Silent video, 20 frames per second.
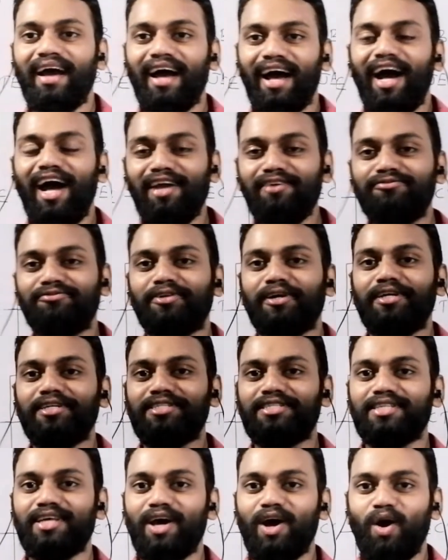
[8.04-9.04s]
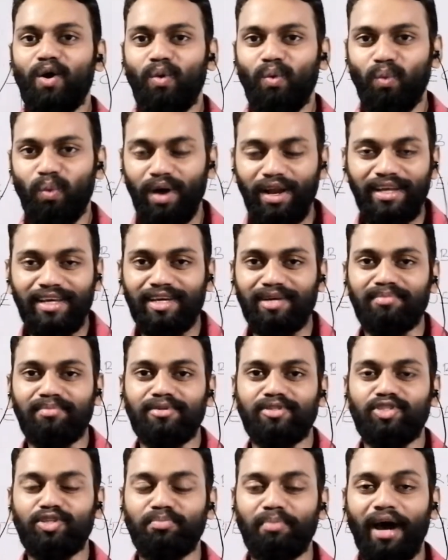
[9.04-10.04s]
Hi friends, welcome
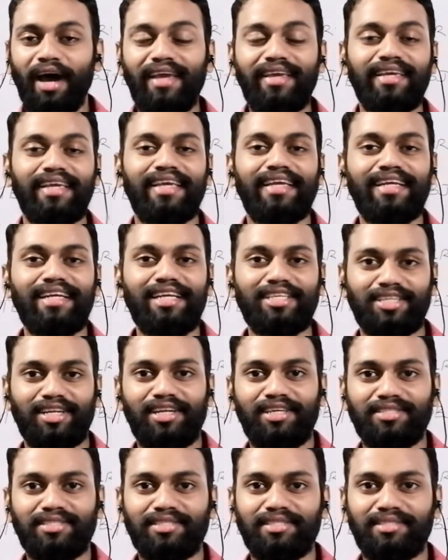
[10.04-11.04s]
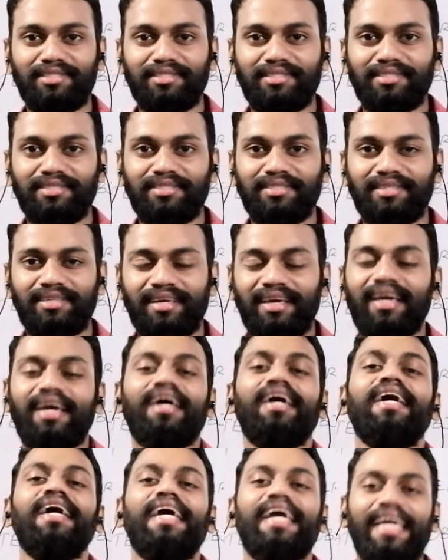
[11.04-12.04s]
to my English lessons.
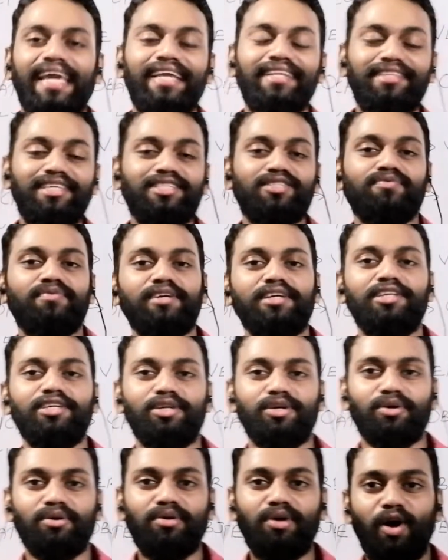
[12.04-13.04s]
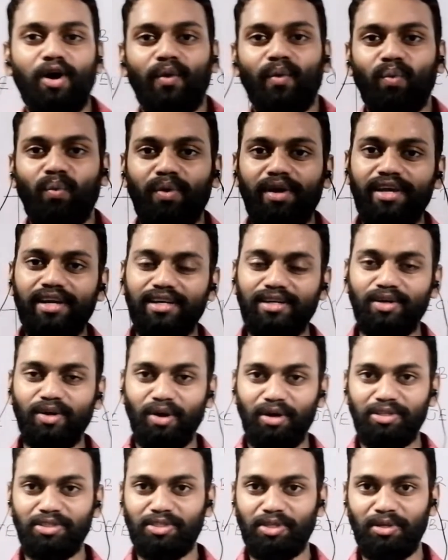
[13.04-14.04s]
In this video, we are
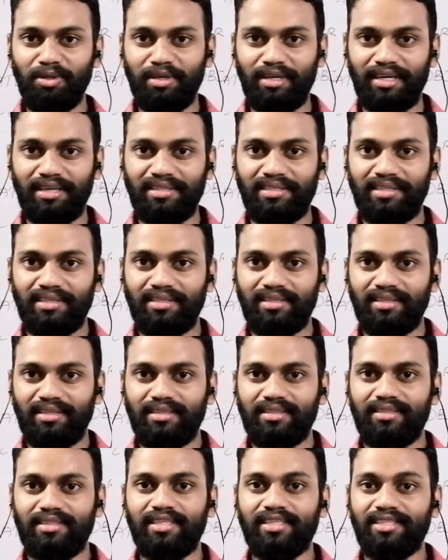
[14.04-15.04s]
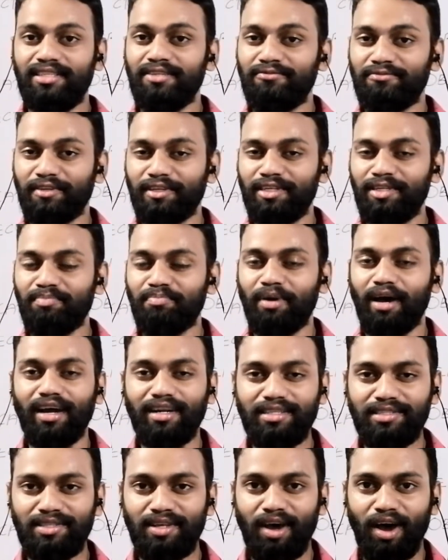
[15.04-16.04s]
going to look at the different
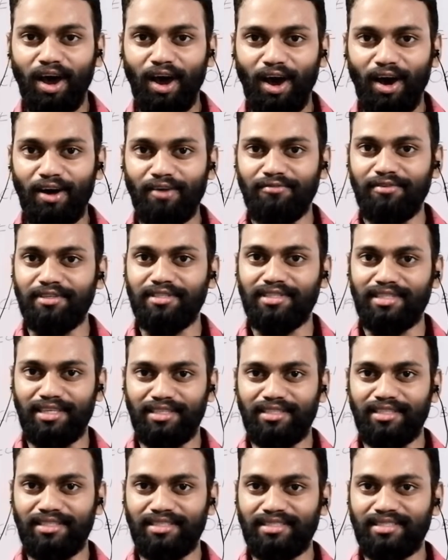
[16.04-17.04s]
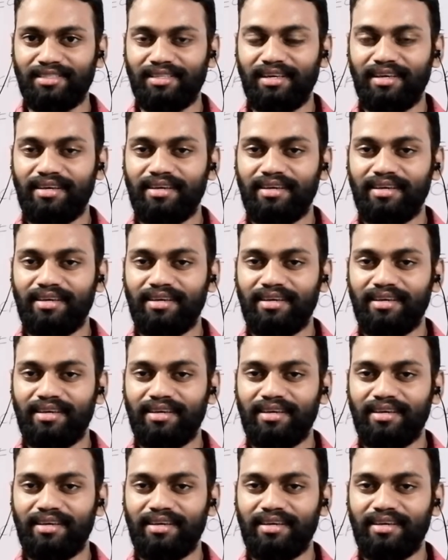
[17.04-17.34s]
parts of a sentence.